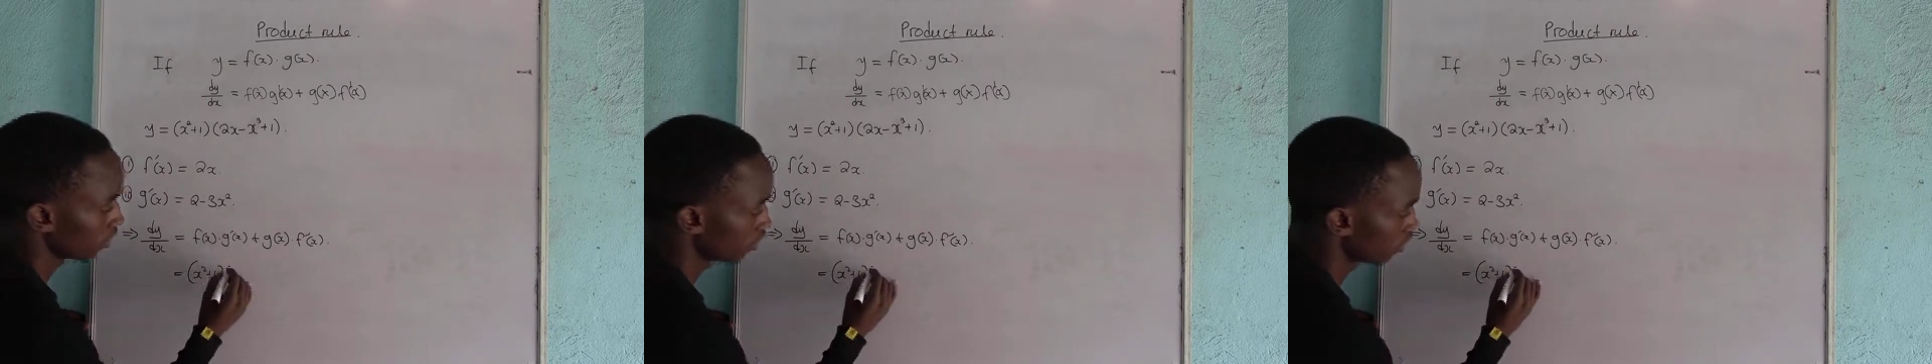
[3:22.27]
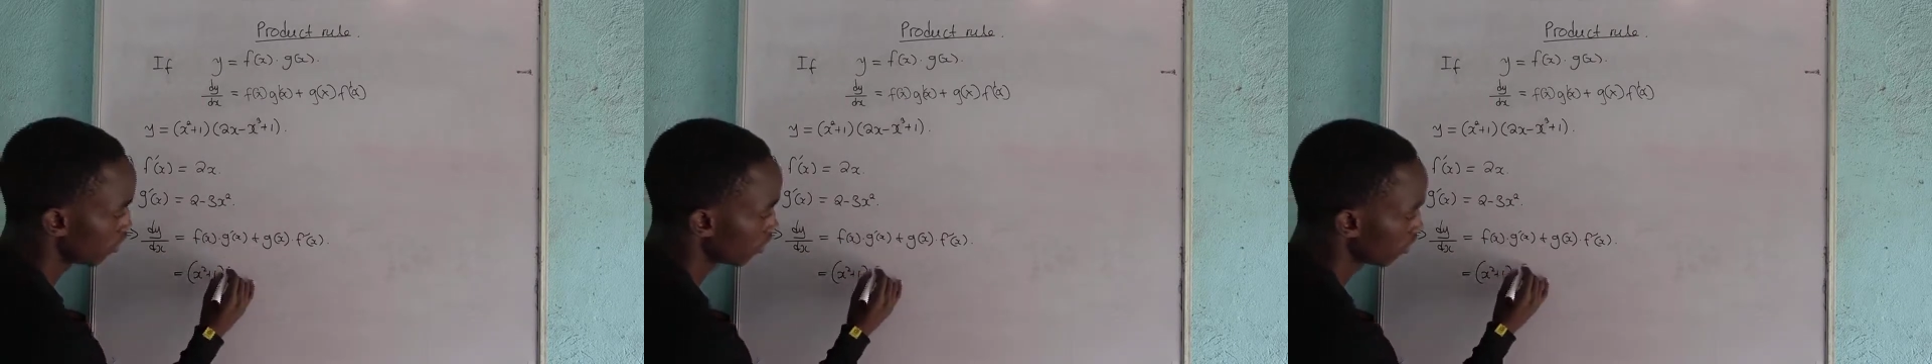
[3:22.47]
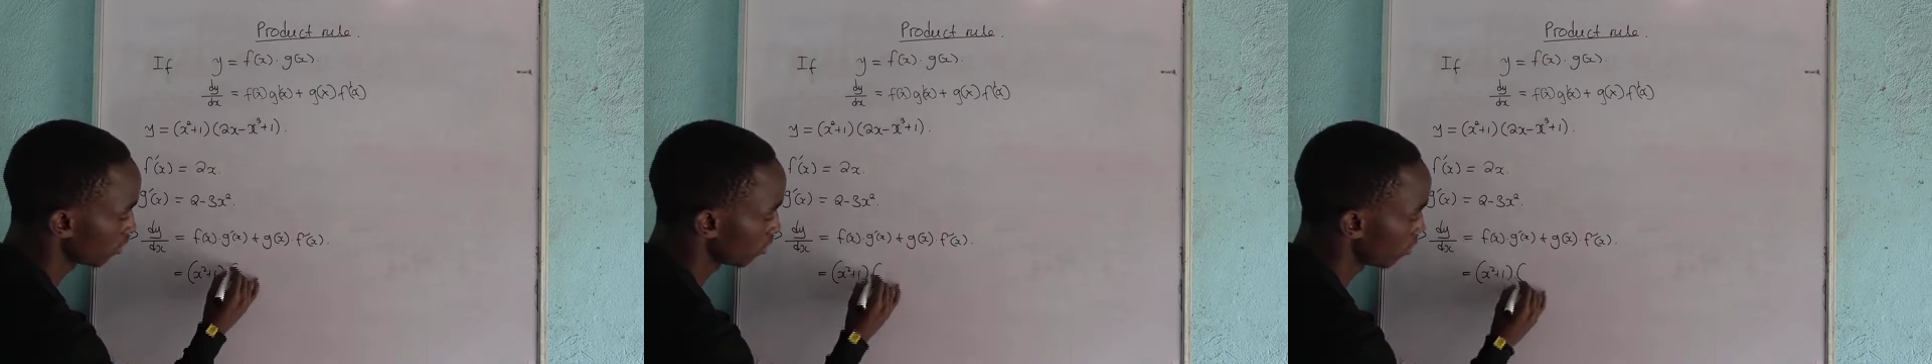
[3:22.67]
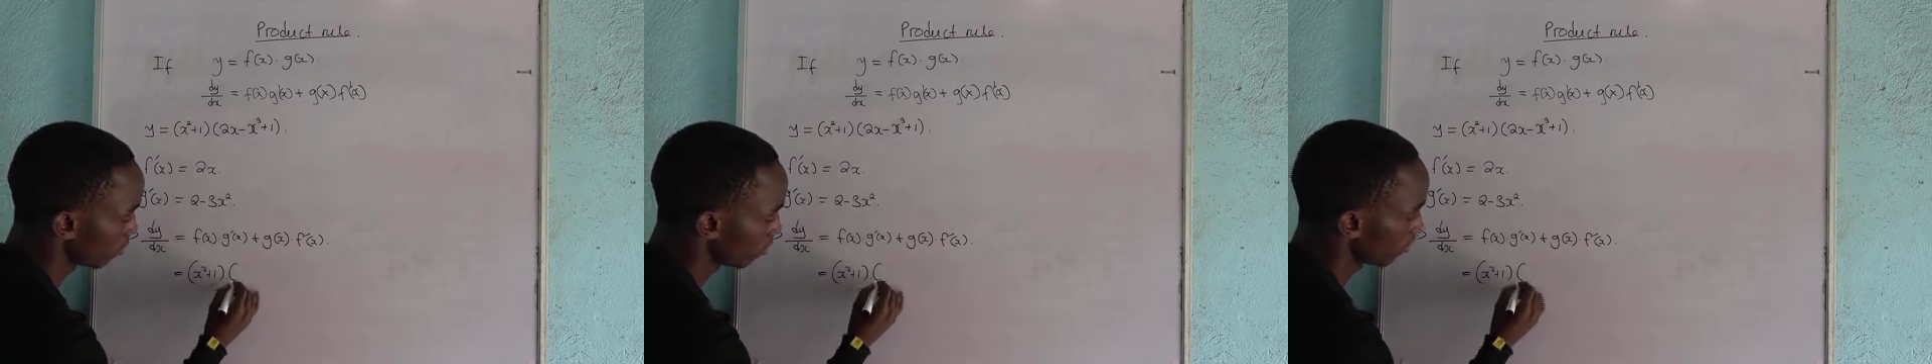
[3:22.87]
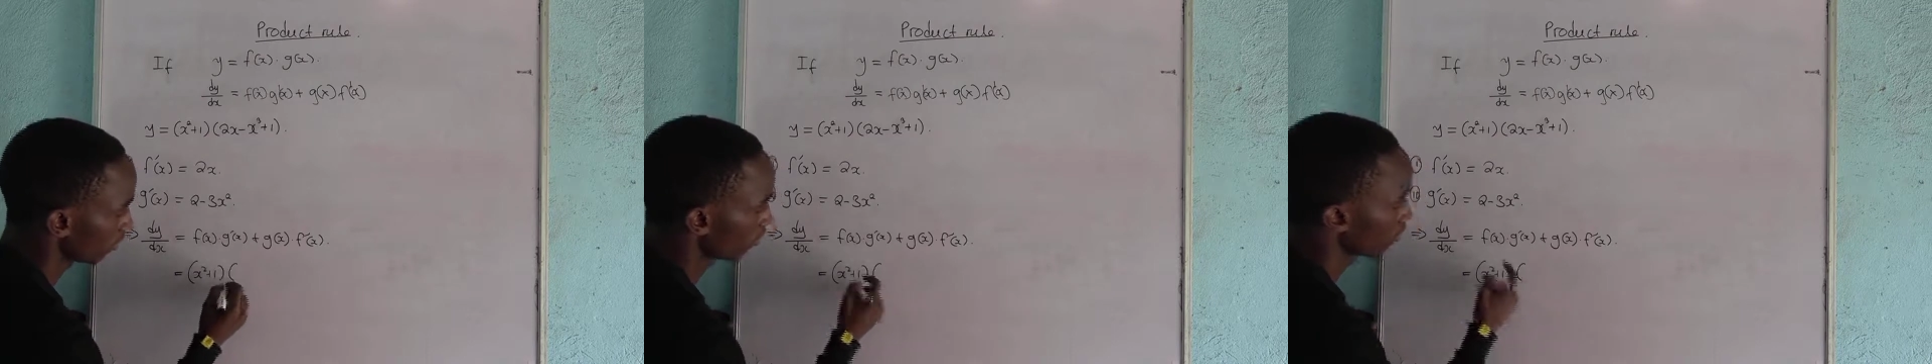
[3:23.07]
g
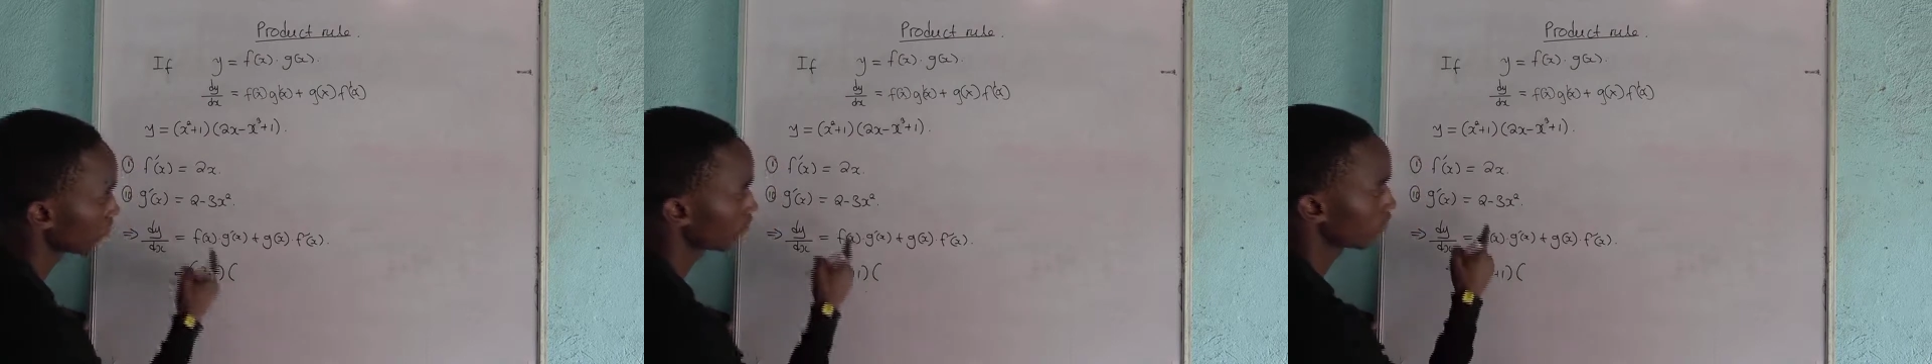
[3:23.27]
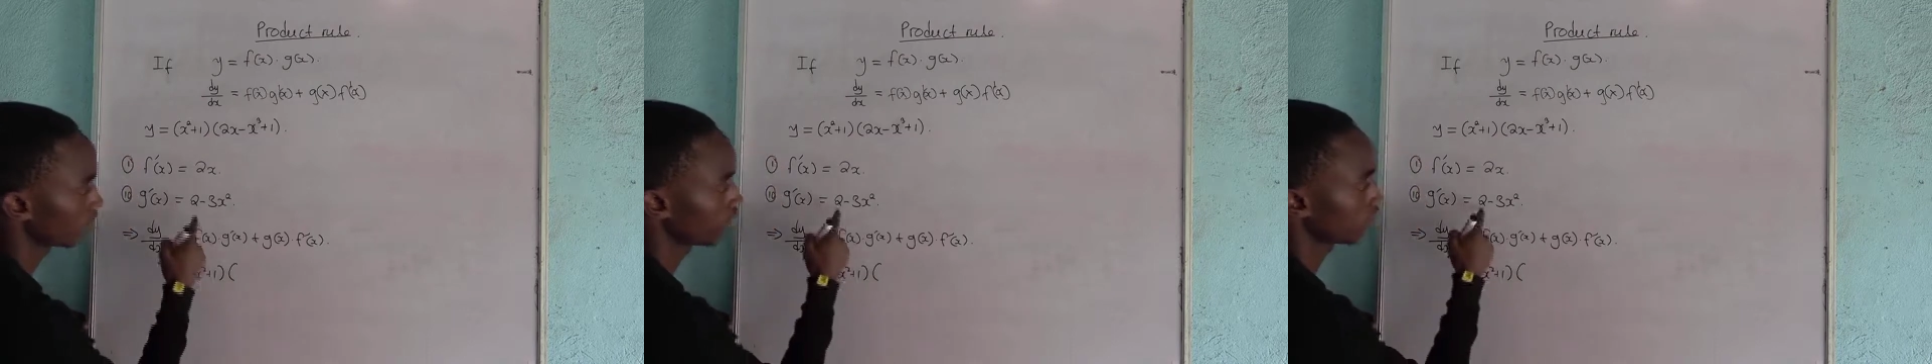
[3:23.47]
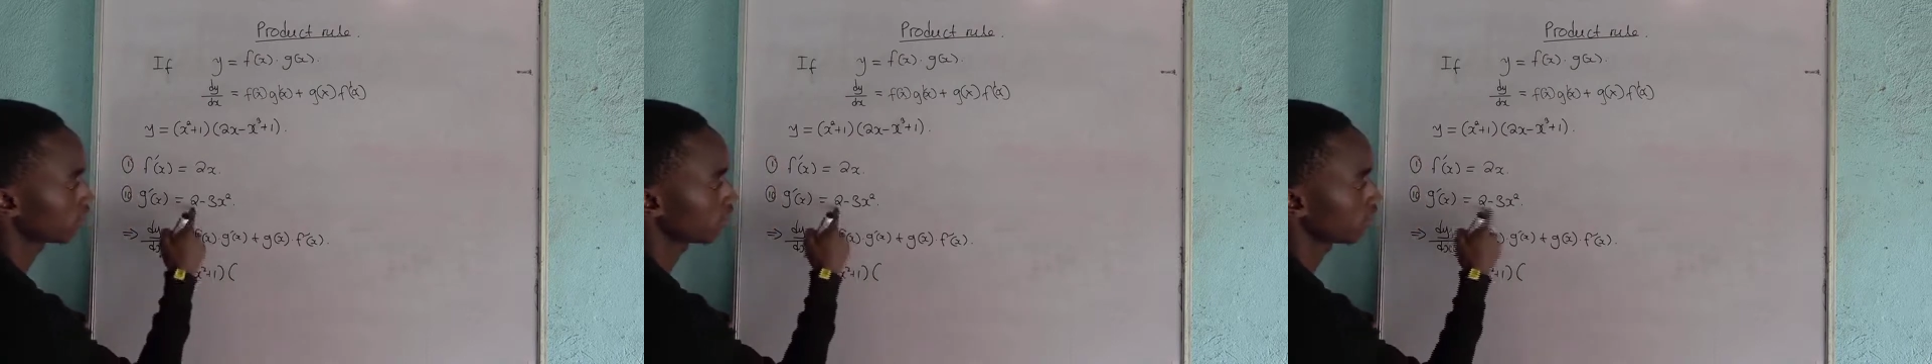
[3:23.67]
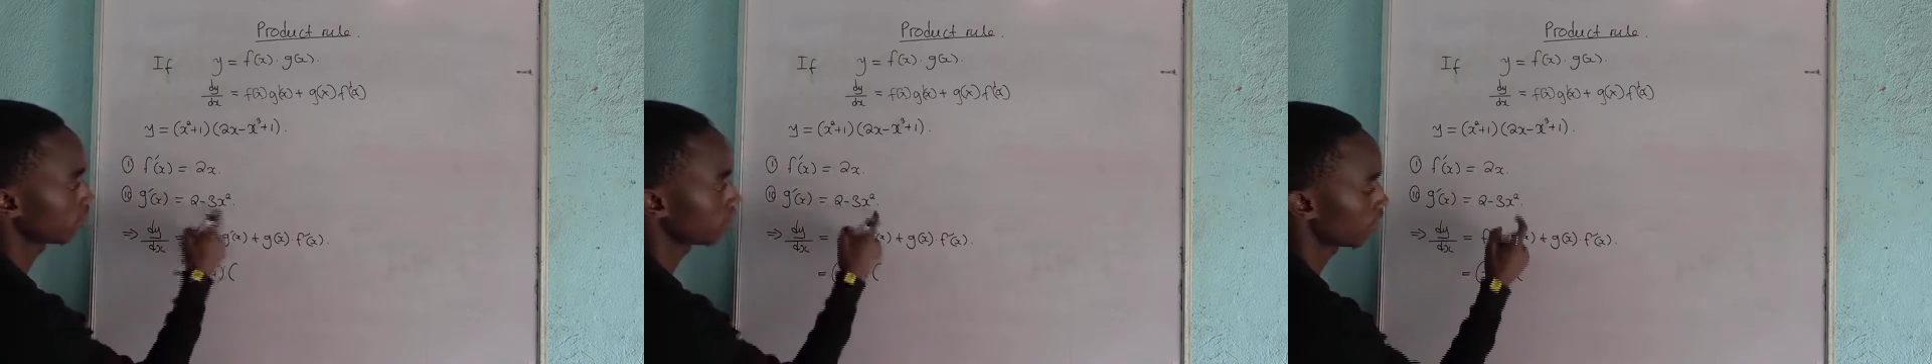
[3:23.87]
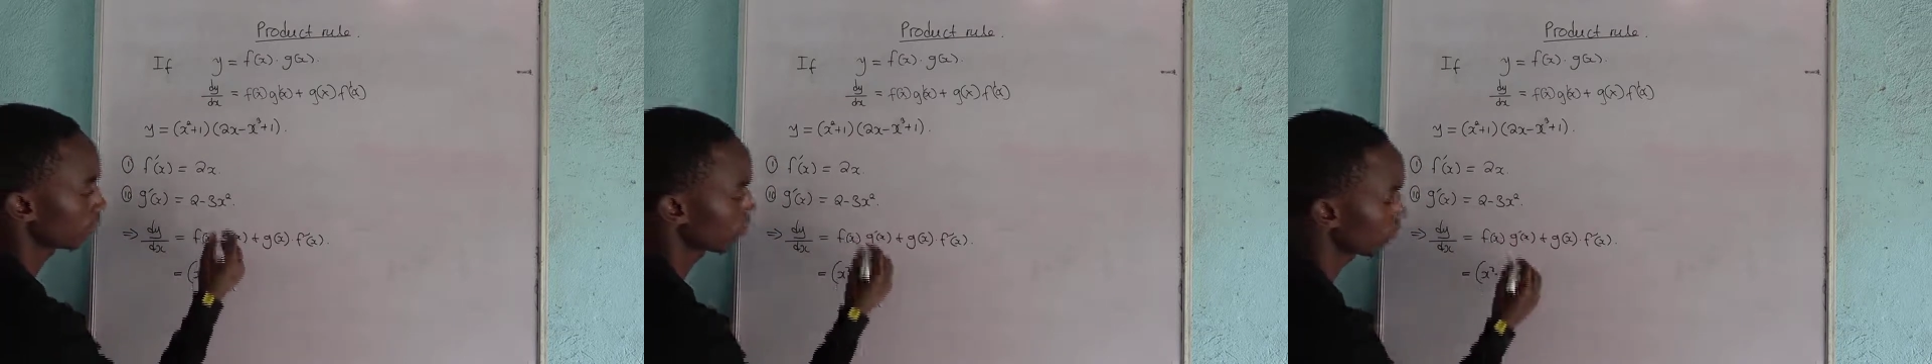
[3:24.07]
prime of x. G
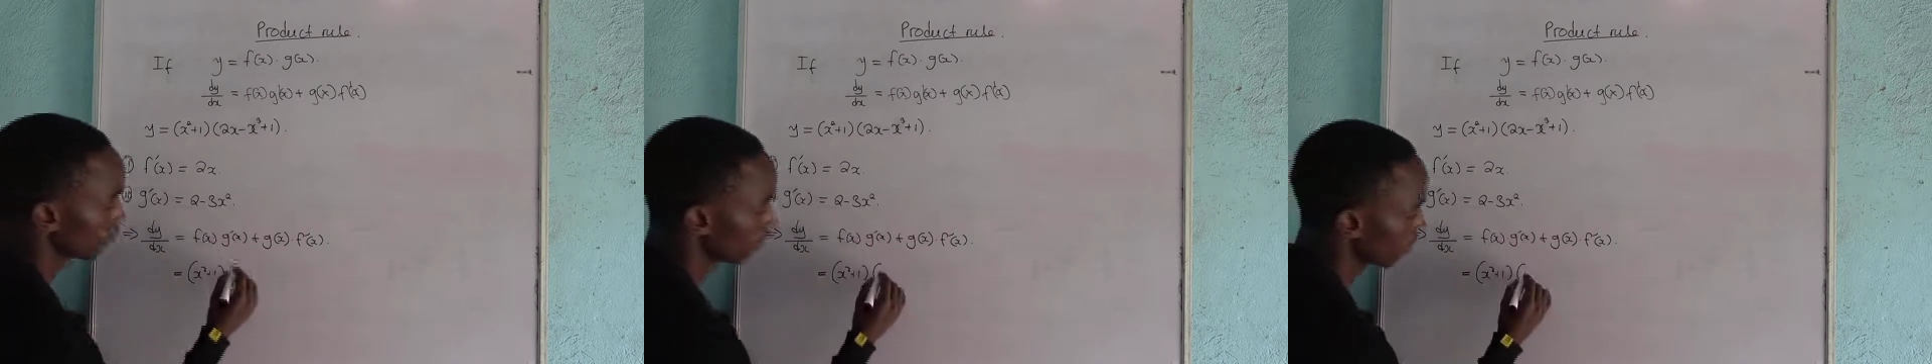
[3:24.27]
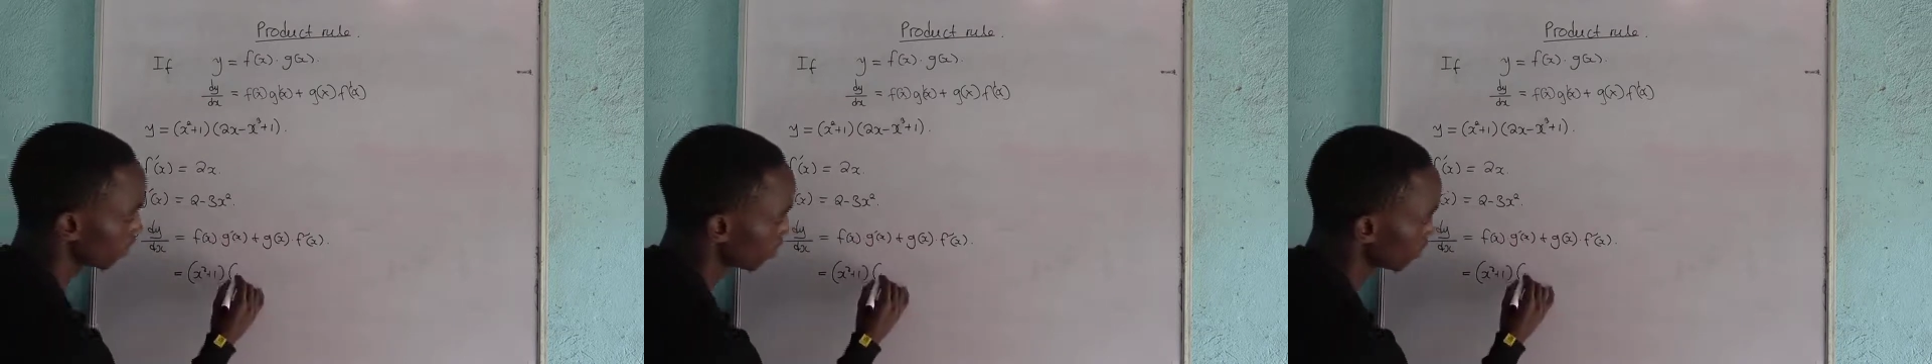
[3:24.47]
prime of x